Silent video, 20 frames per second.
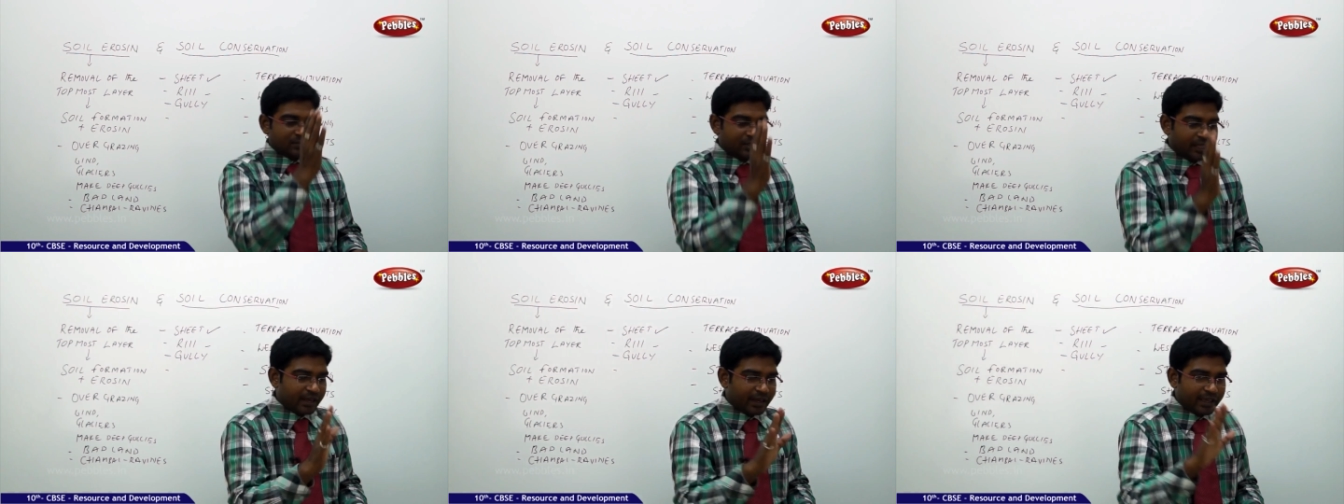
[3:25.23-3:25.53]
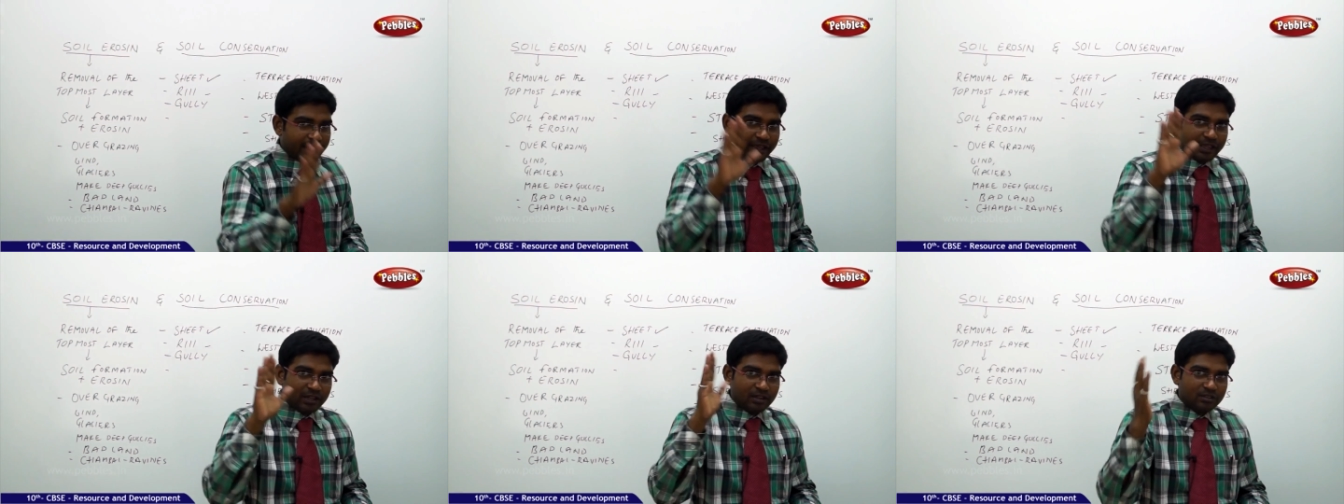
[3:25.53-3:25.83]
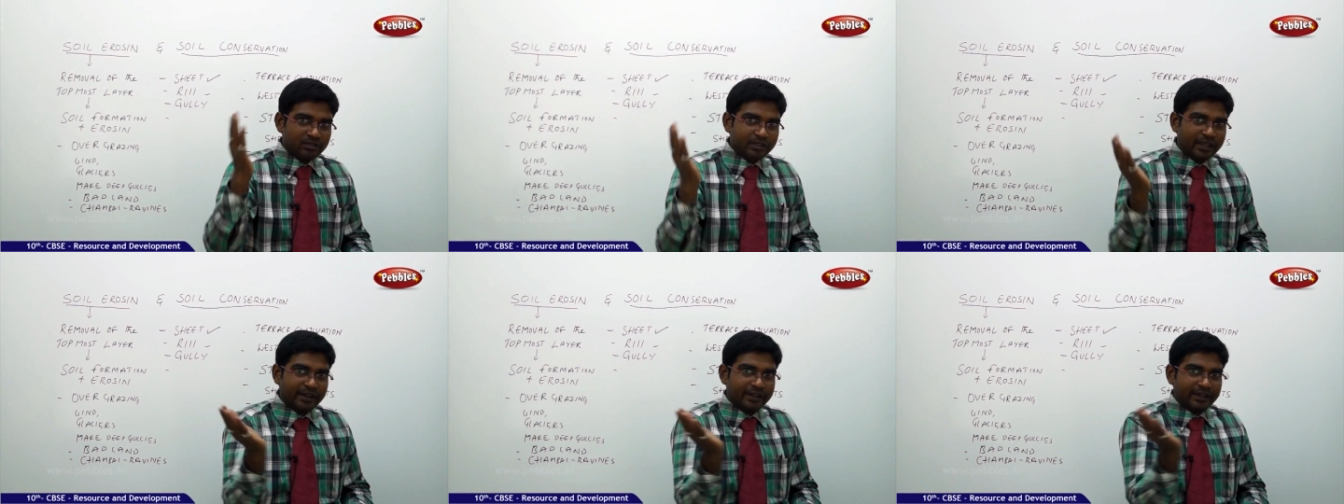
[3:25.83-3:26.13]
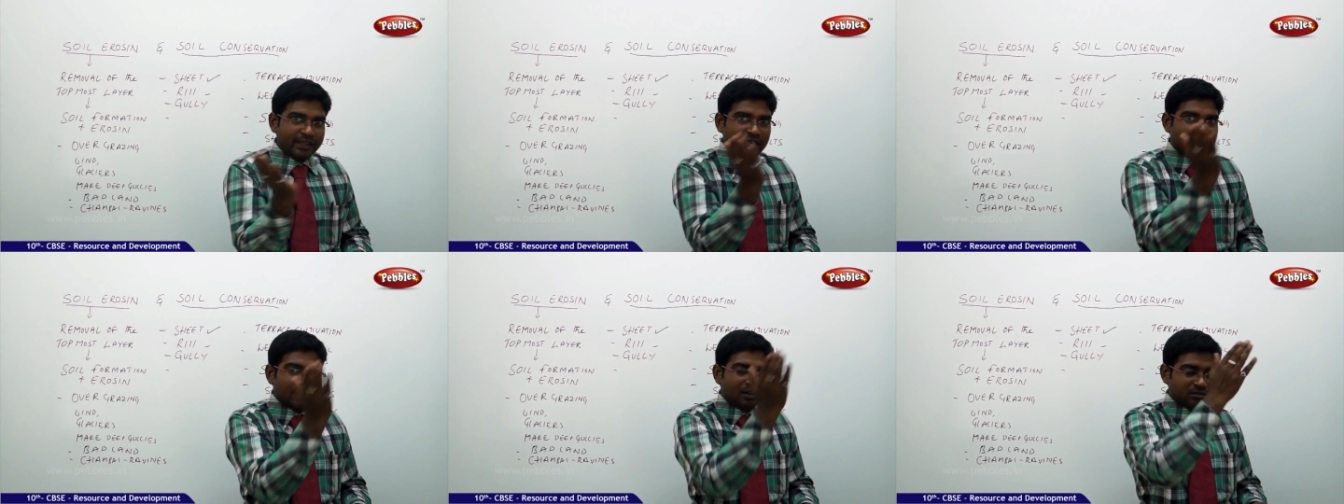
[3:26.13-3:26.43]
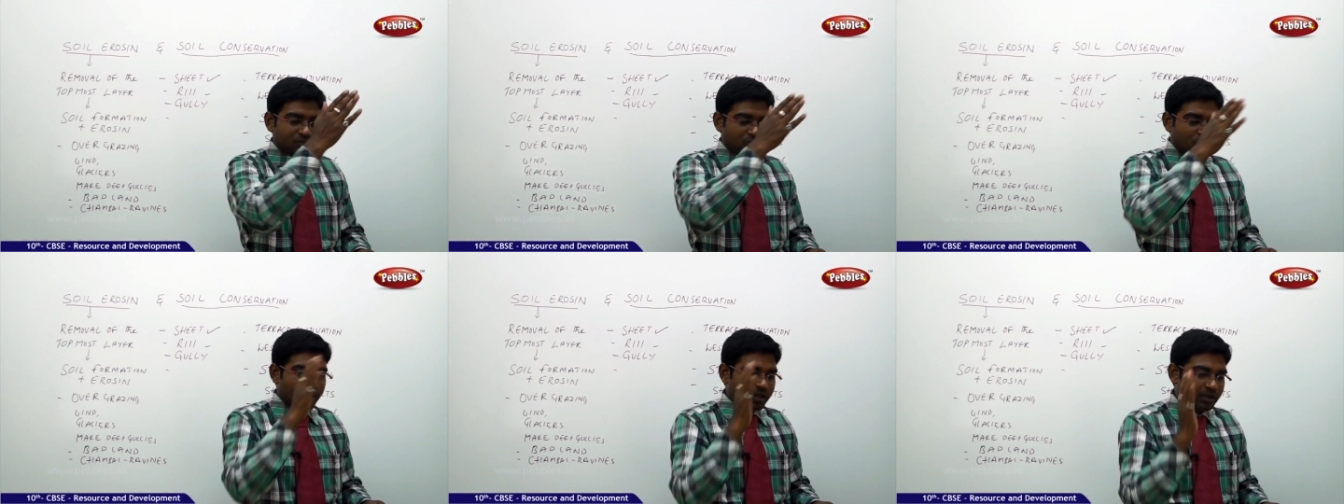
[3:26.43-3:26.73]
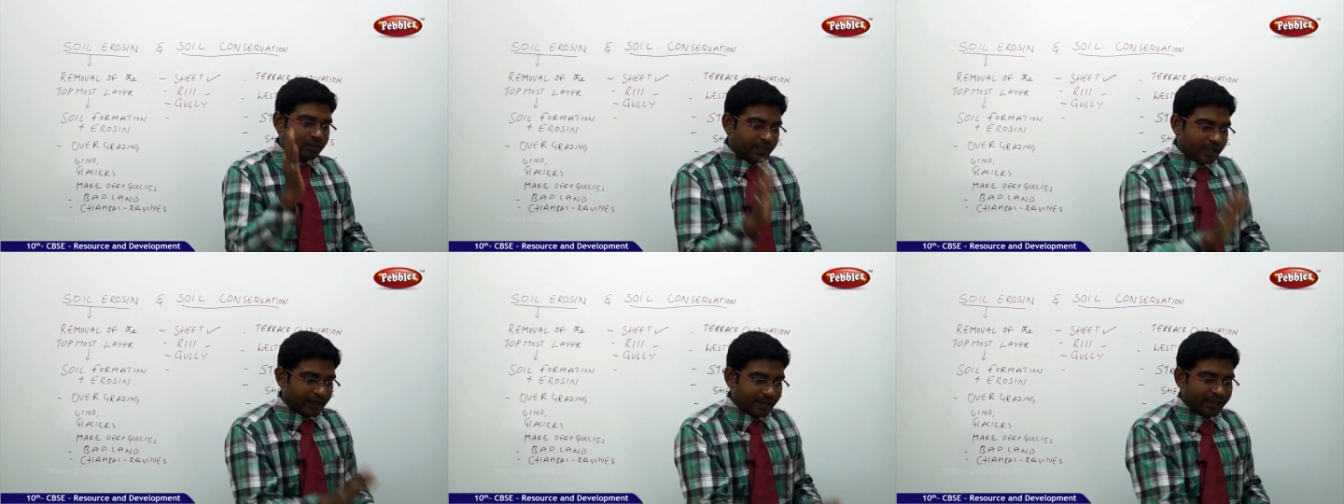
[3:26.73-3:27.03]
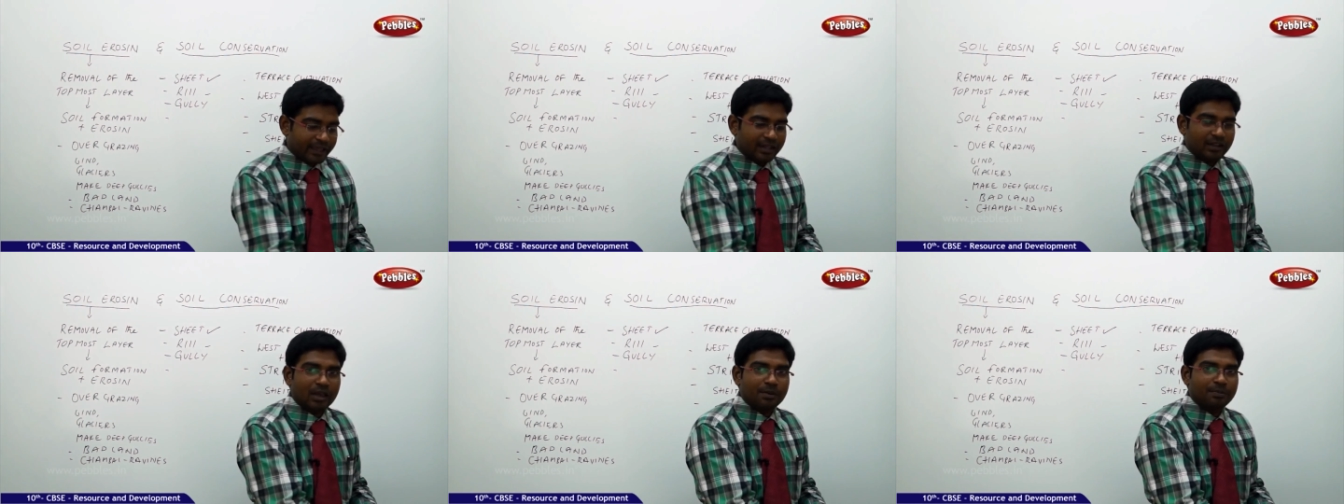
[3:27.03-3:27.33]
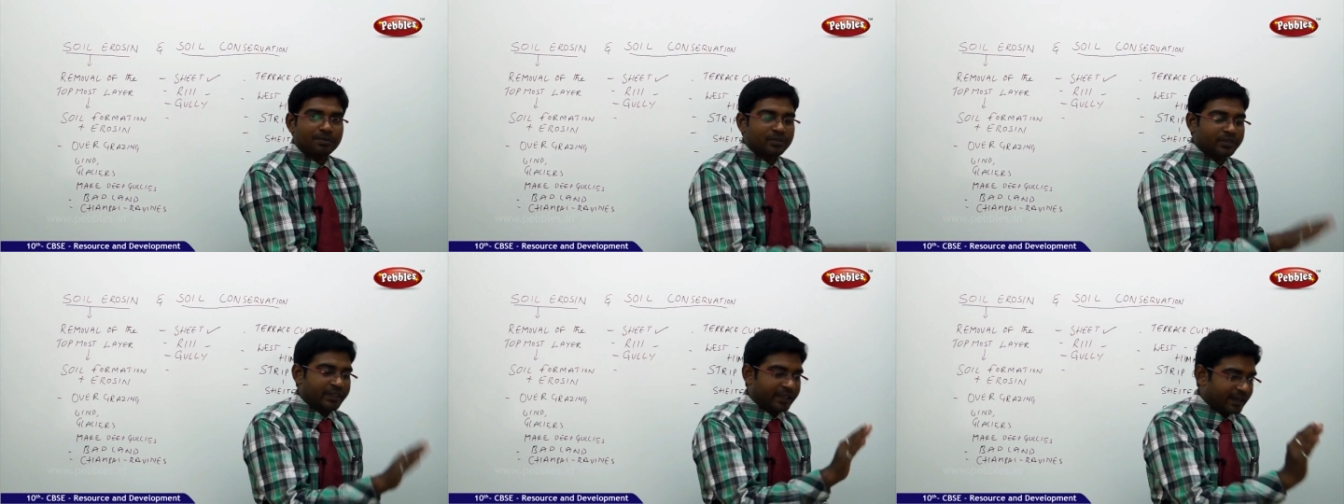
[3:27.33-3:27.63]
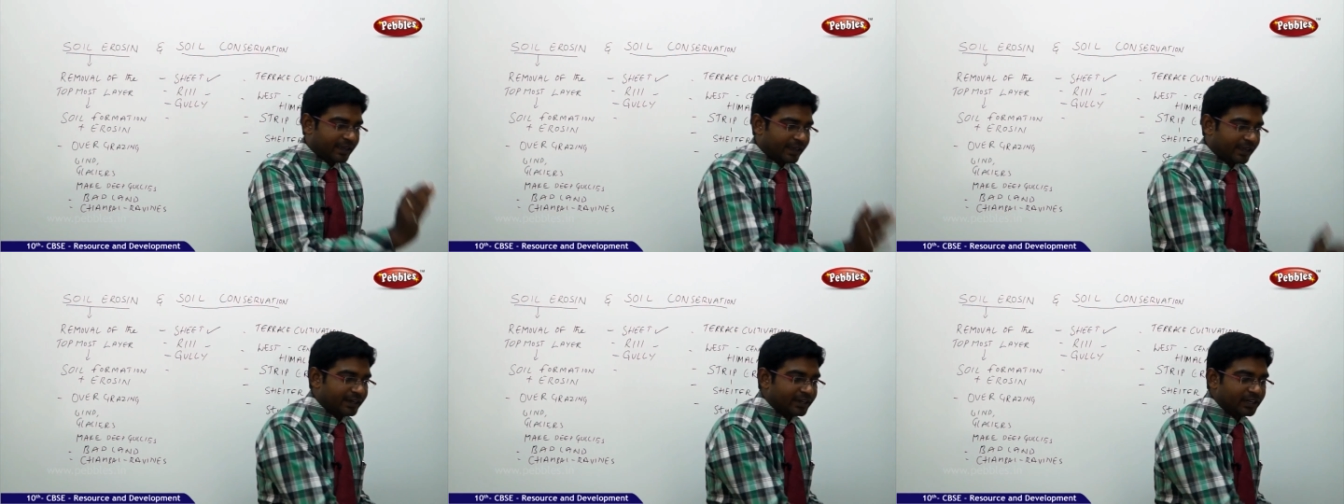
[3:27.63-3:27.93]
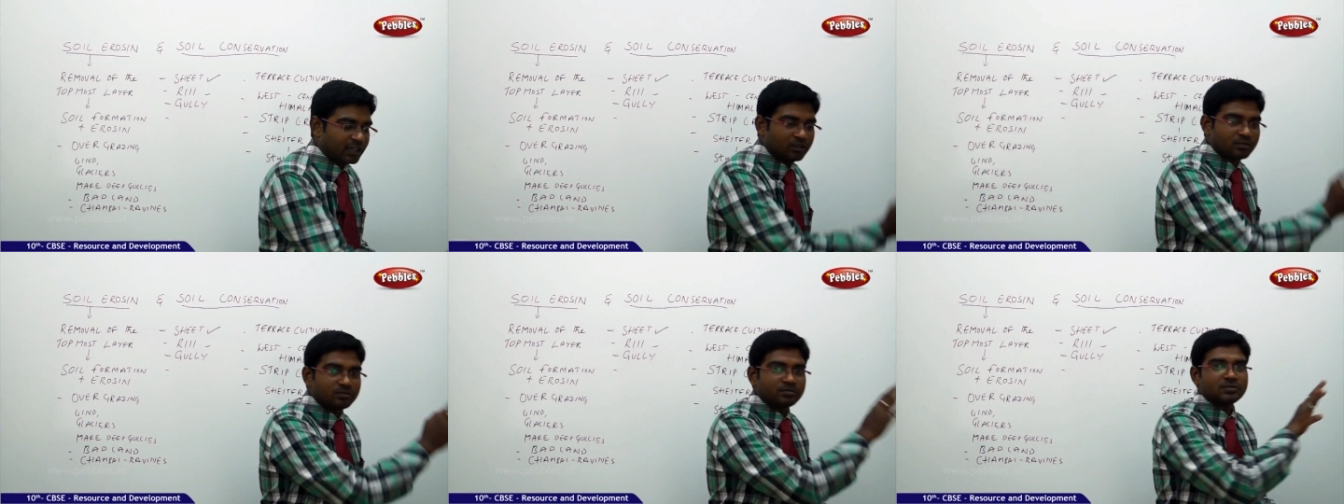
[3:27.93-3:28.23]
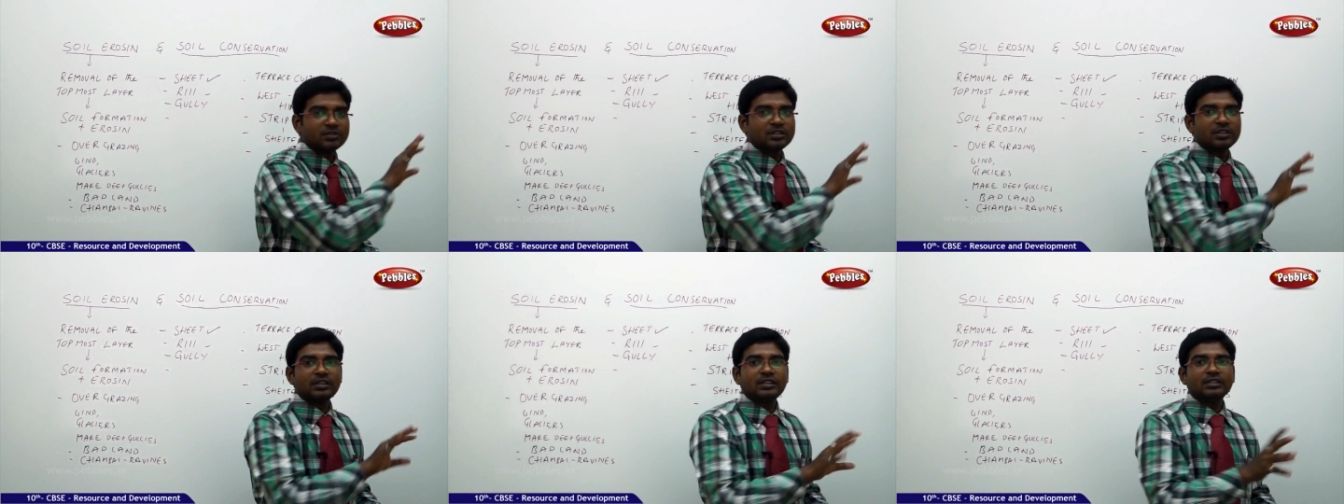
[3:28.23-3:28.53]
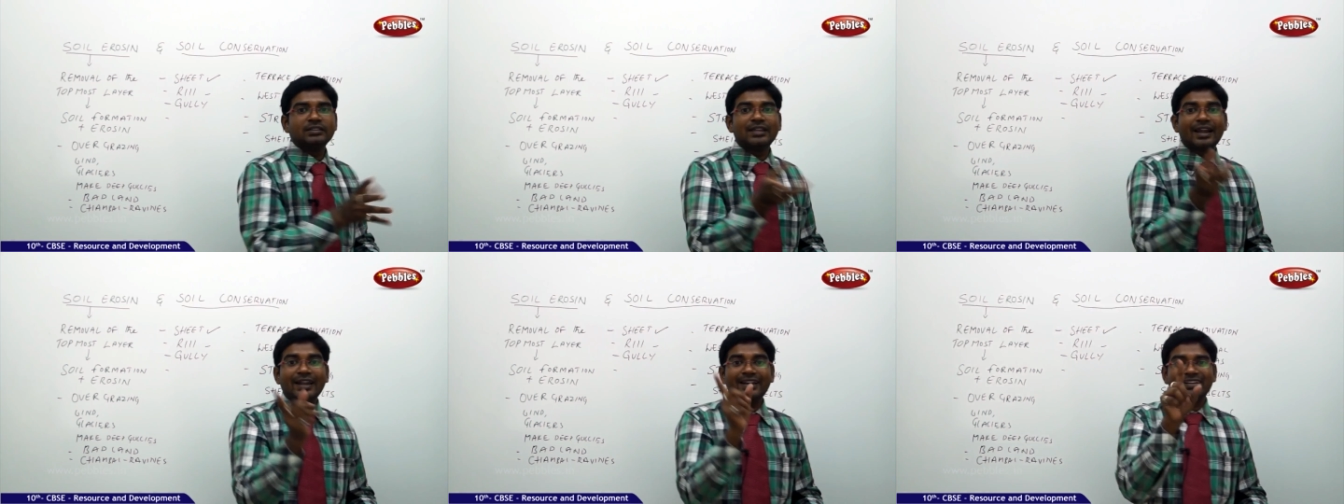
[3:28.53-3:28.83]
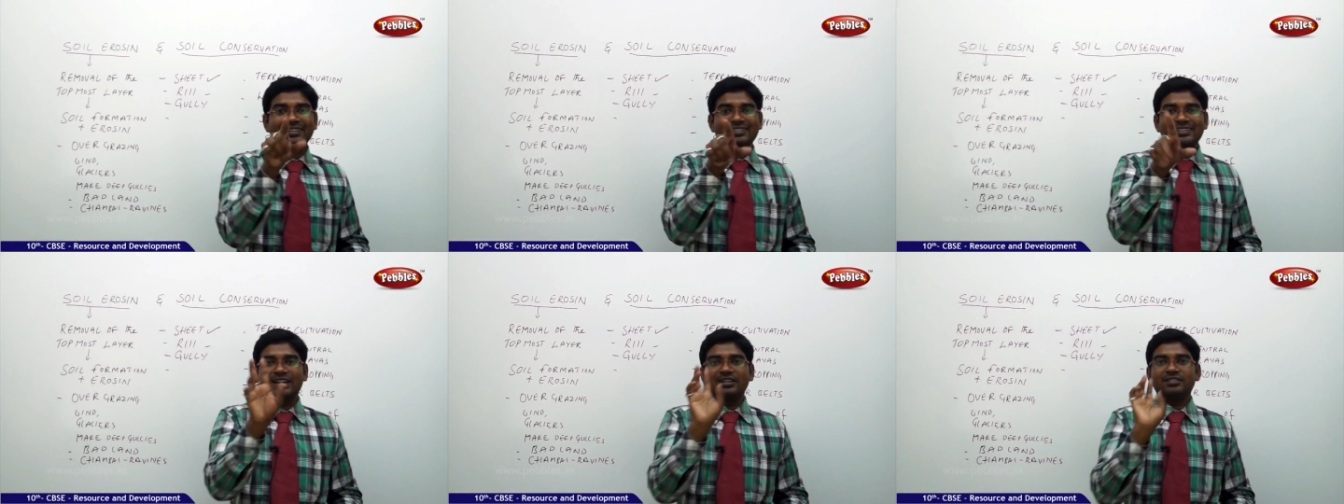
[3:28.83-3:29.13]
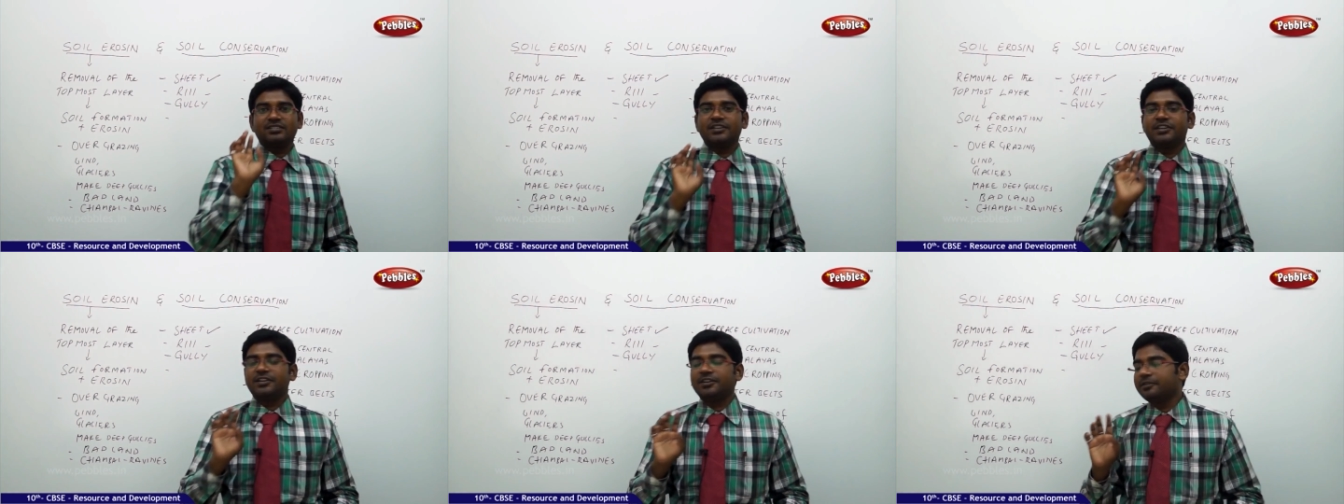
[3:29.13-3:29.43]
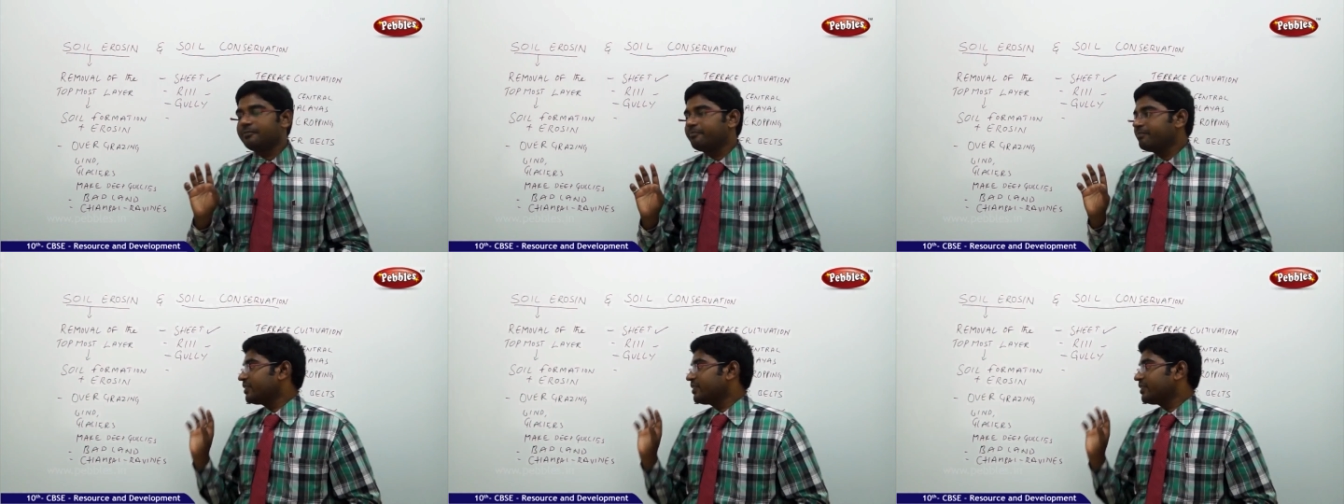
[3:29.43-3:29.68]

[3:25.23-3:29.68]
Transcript: then again the entire soil then again up then again down that results in